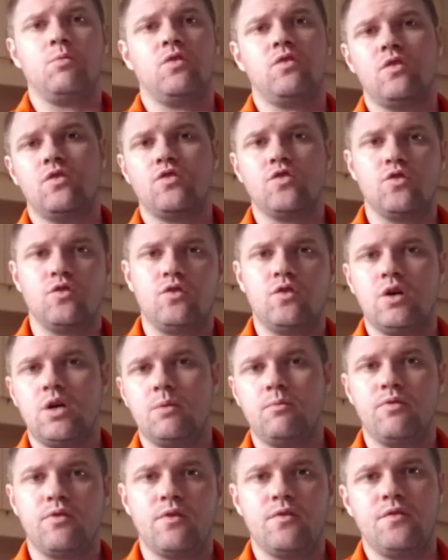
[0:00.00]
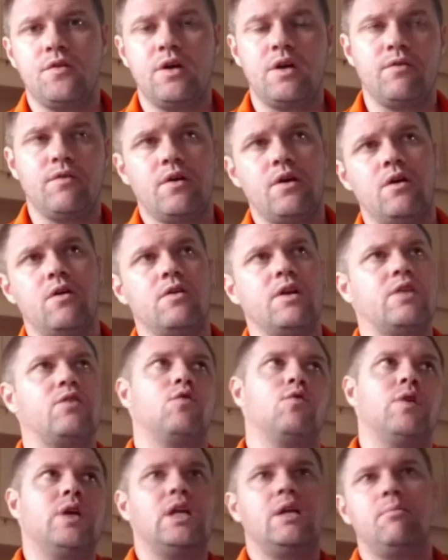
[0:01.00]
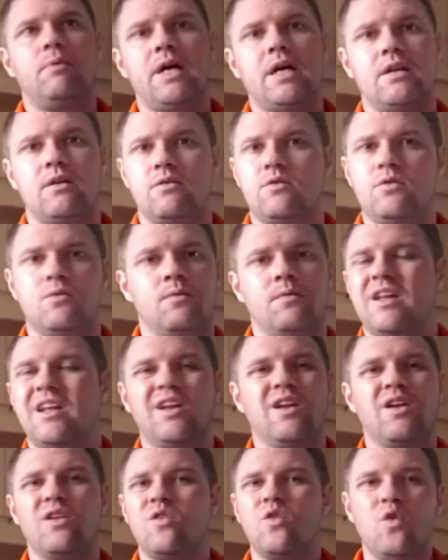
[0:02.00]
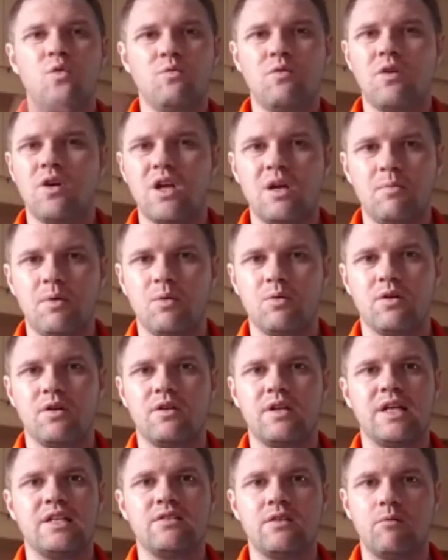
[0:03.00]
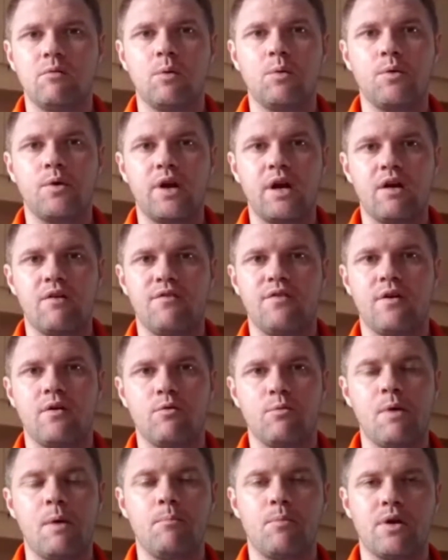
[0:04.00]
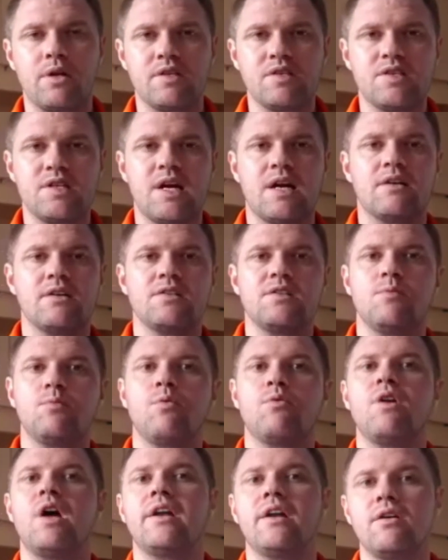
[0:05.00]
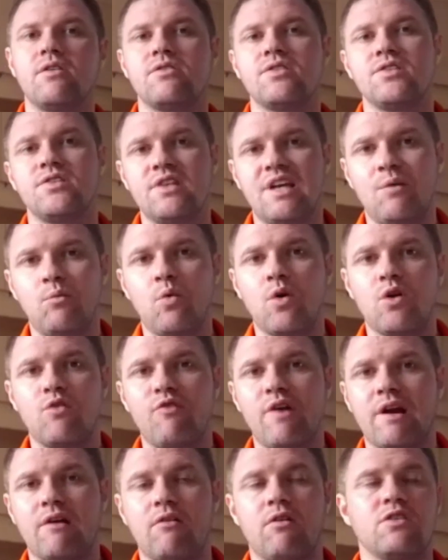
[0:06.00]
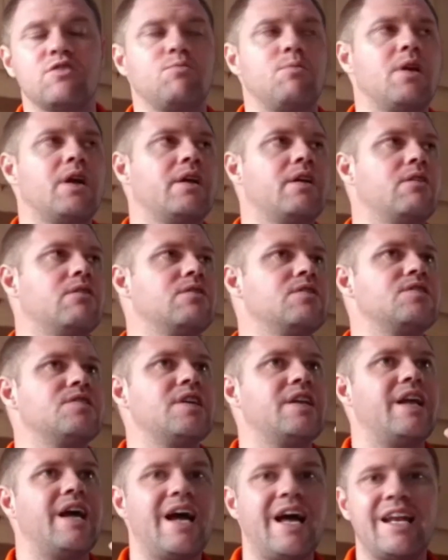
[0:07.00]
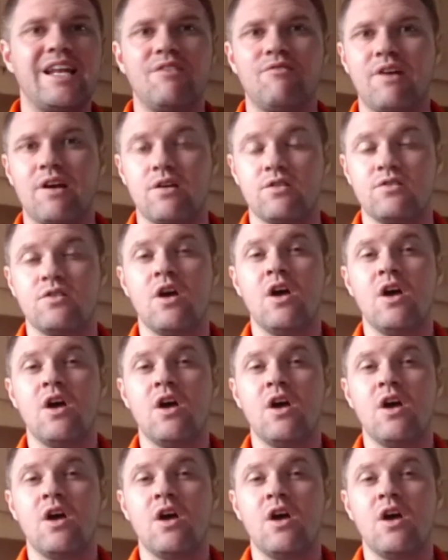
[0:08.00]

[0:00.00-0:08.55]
such a good time for a 5K, or that's a really bad, Don't worry about it. That's not what we're here for. Remember, at the start I said we're not here to set world records. We're not here to set any records.